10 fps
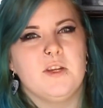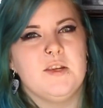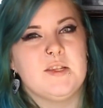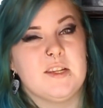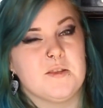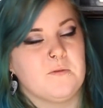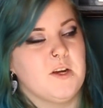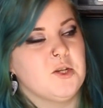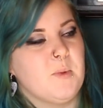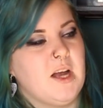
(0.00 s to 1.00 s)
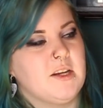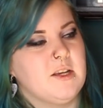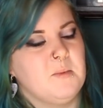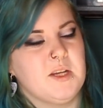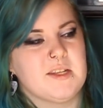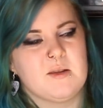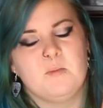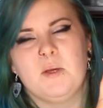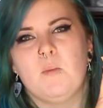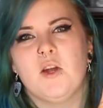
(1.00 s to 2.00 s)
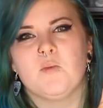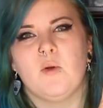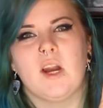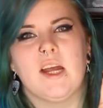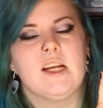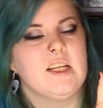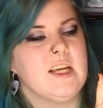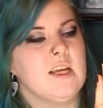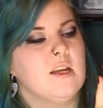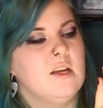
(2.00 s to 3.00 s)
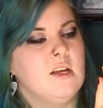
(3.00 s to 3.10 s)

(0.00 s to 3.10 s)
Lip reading: and use it as a fridge magnet, because I'd be much more likely